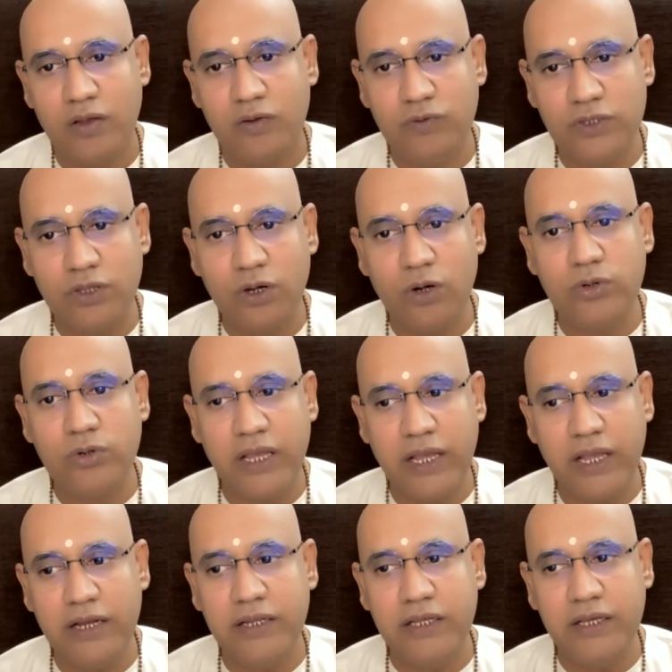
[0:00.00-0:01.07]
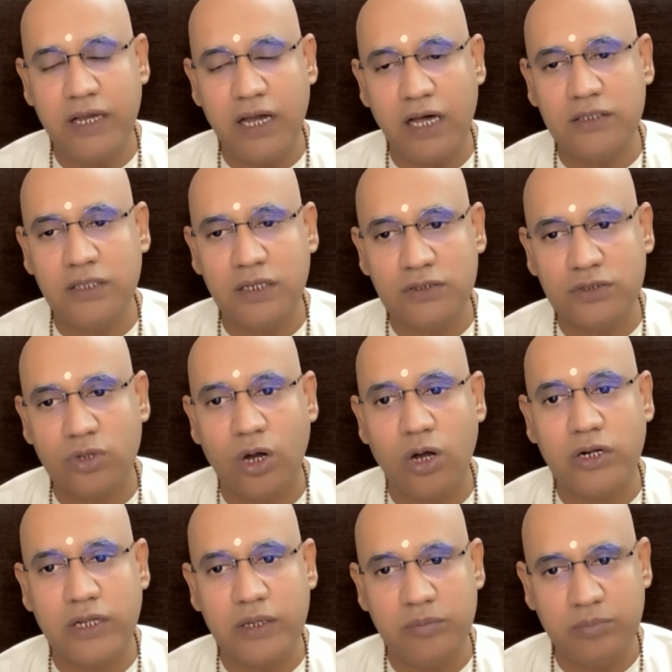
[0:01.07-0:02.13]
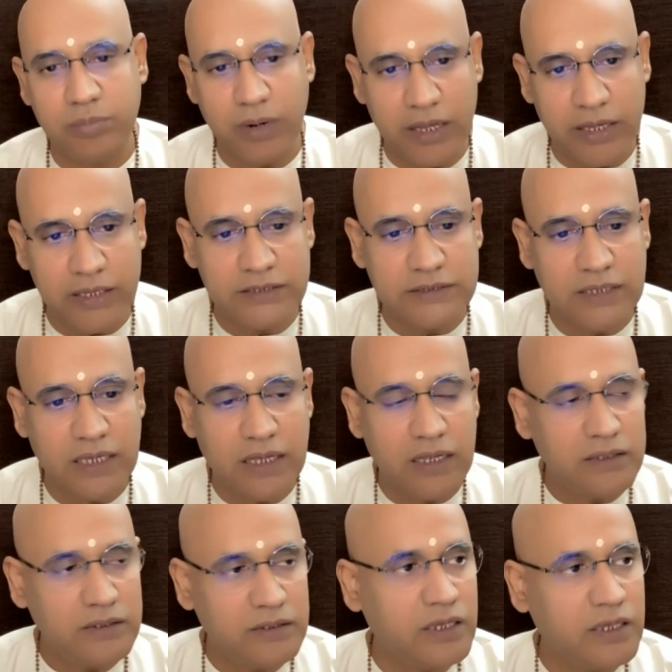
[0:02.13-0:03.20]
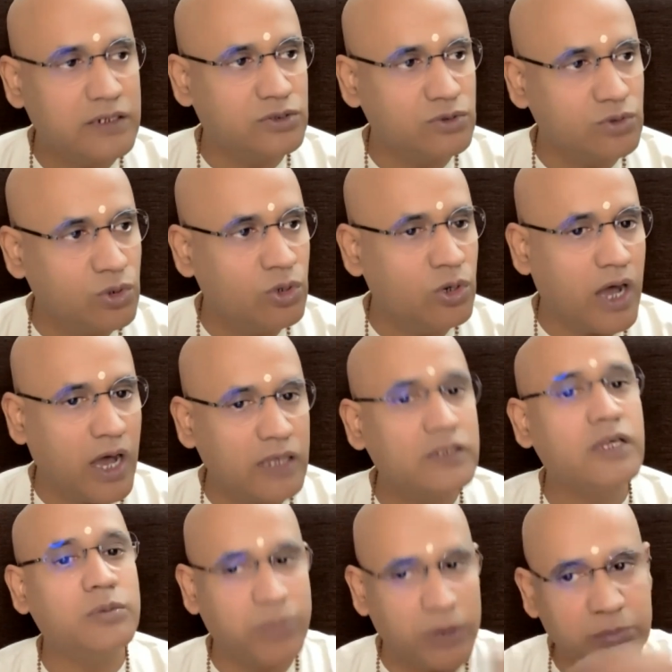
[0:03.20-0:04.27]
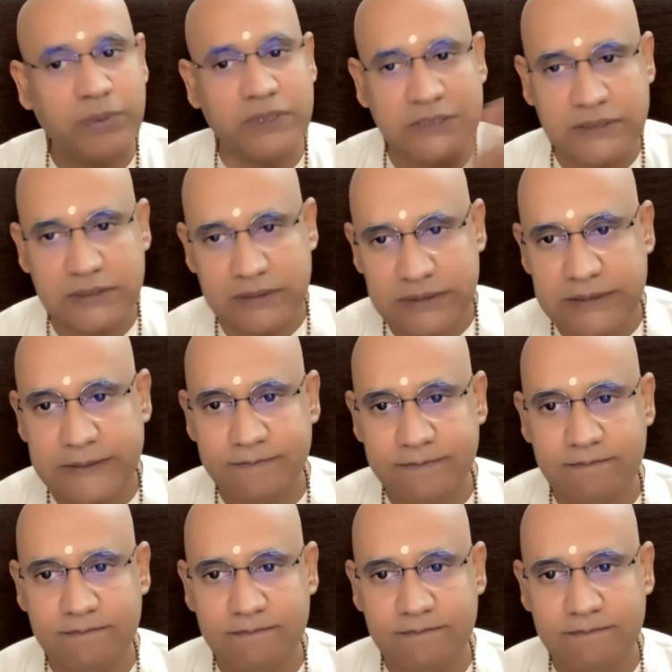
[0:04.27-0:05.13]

Without any other thought implies there is no other purpose.